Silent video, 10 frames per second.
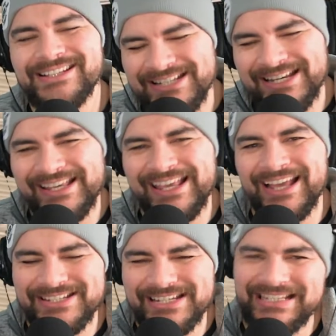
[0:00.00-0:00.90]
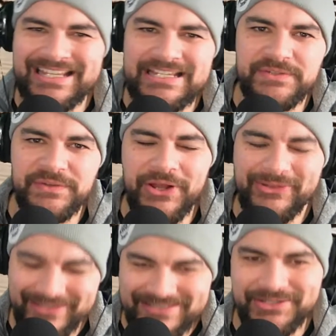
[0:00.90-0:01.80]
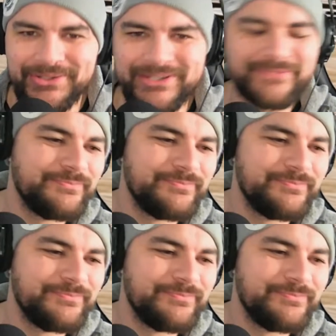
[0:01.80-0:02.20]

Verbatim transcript: let's check out the G League's video. Let's do it.